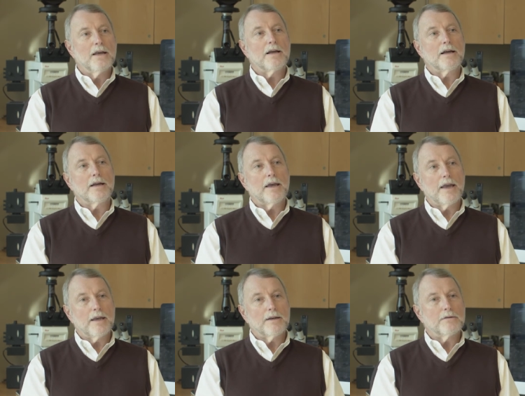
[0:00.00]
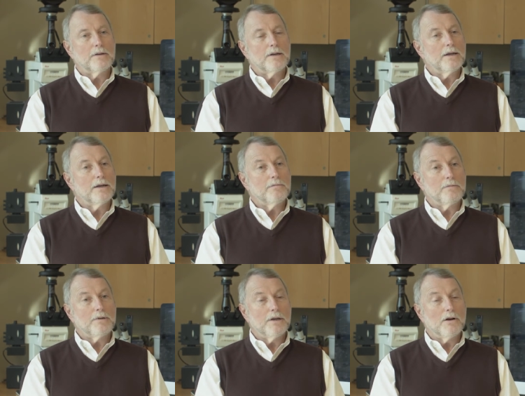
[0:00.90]
Uh, and, uh,
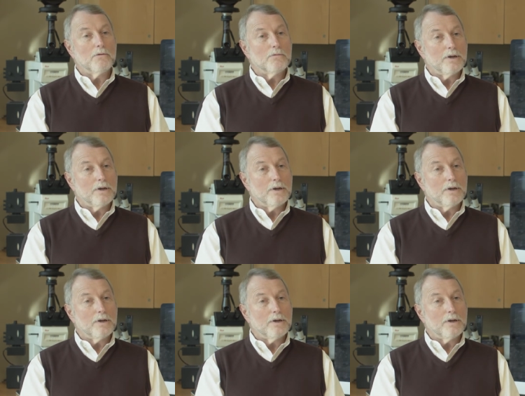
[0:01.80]
you know,